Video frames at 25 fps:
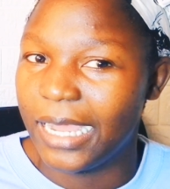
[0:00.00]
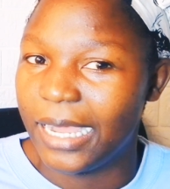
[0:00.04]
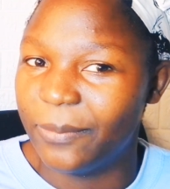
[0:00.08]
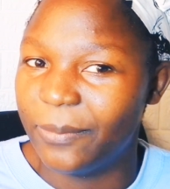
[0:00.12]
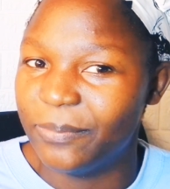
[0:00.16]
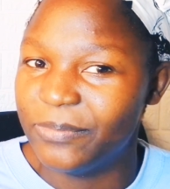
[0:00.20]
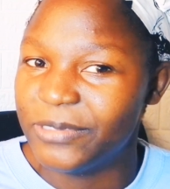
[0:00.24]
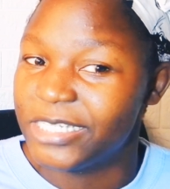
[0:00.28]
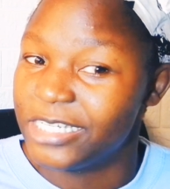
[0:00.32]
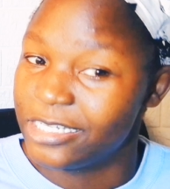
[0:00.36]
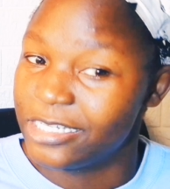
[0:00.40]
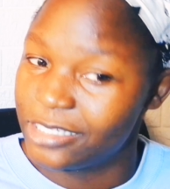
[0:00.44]

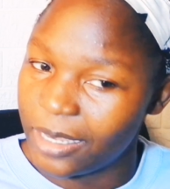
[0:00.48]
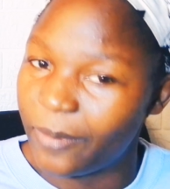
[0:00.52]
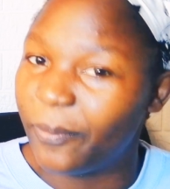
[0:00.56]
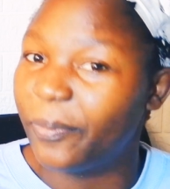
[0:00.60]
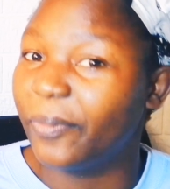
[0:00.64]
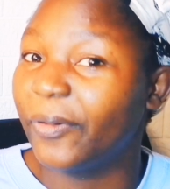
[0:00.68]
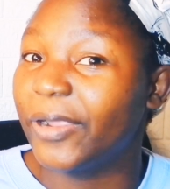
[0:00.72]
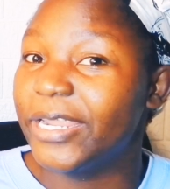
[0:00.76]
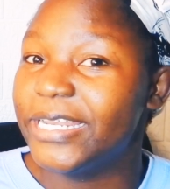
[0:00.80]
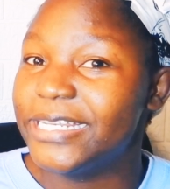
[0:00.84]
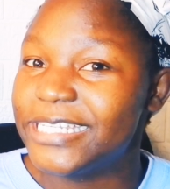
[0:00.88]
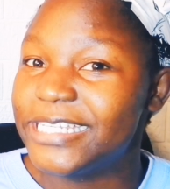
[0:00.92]
I'm
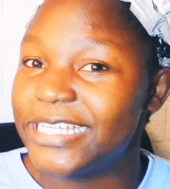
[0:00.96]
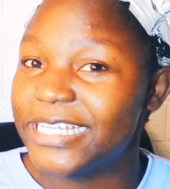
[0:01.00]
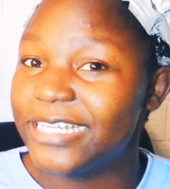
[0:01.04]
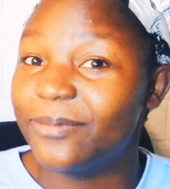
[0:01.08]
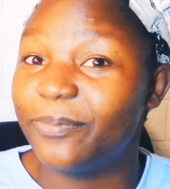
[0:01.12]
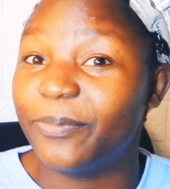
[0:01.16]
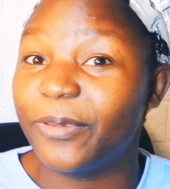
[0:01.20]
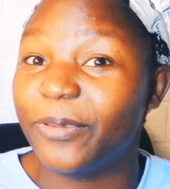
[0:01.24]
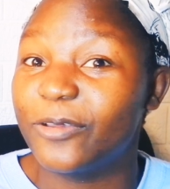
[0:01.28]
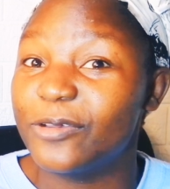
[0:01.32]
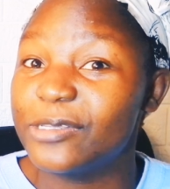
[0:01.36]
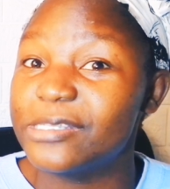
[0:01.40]

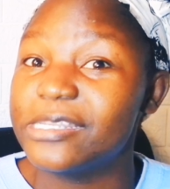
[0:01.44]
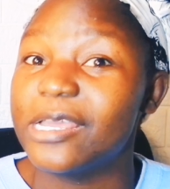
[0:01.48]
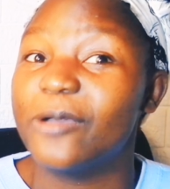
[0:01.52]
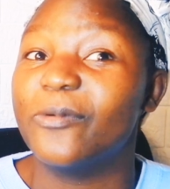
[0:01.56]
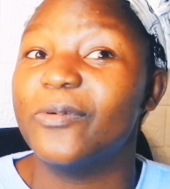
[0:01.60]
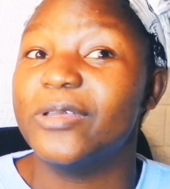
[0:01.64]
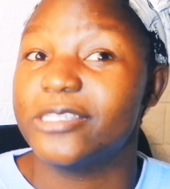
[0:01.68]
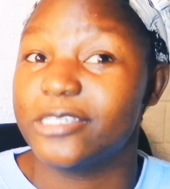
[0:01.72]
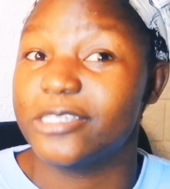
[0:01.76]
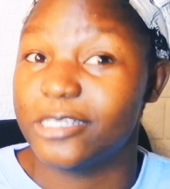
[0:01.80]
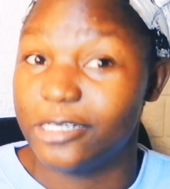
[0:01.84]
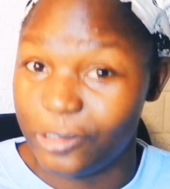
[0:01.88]
disappointed because I
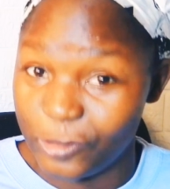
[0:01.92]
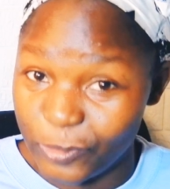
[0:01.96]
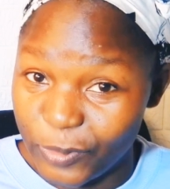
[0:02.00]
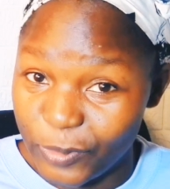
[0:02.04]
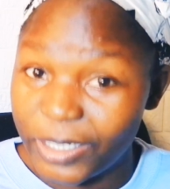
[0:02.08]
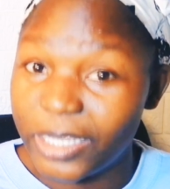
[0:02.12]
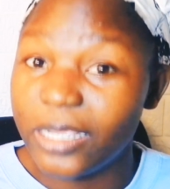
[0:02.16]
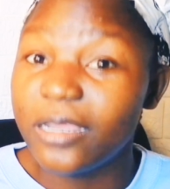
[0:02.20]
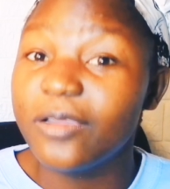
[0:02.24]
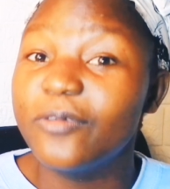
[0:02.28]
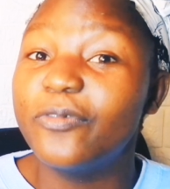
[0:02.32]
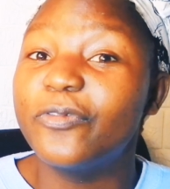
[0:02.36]
was
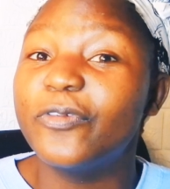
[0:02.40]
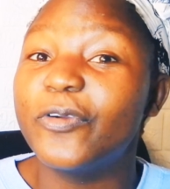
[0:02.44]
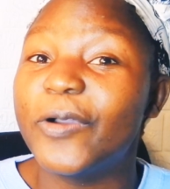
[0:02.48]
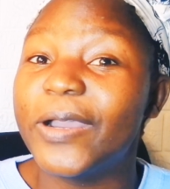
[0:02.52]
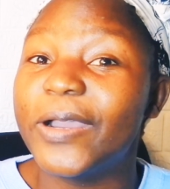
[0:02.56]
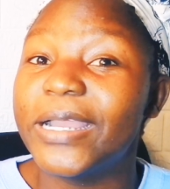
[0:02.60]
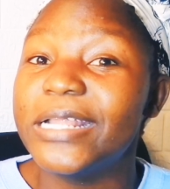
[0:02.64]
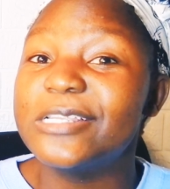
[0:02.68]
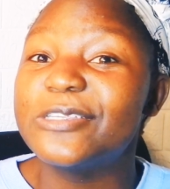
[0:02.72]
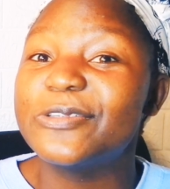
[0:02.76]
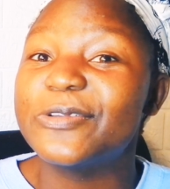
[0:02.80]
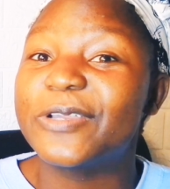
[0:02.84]
looking
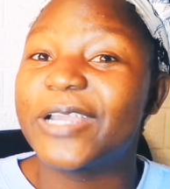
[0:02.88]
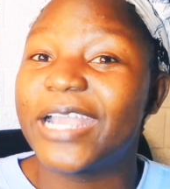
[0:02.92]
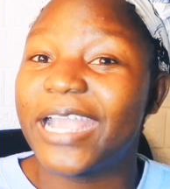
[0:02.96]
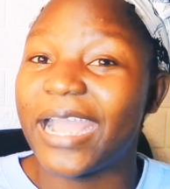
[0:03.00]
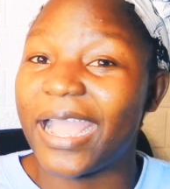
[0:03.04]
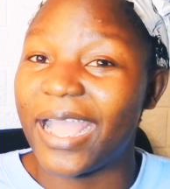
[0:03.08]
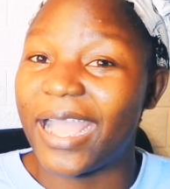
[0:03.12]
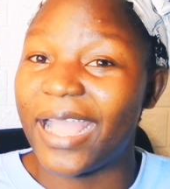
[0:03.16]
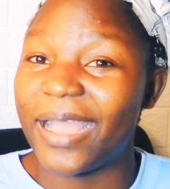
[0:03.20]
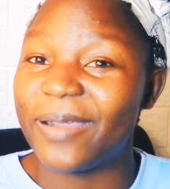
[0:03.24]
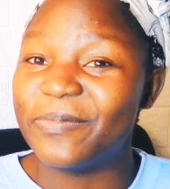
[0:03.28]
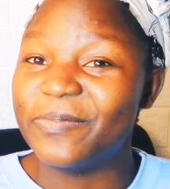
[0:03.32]
forward to
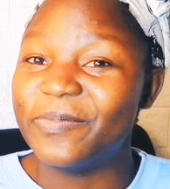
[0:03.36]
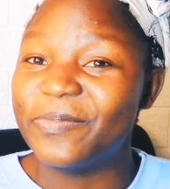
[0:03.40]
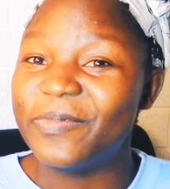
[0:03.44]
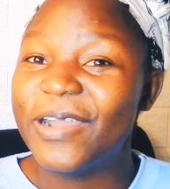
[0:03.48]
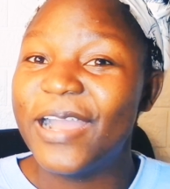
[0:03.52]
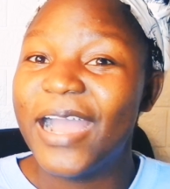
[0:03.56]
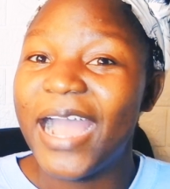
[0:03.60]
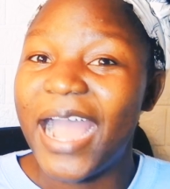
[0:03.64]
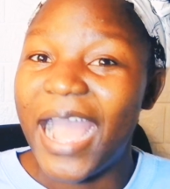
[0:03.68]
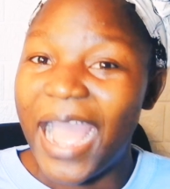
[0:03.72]
come.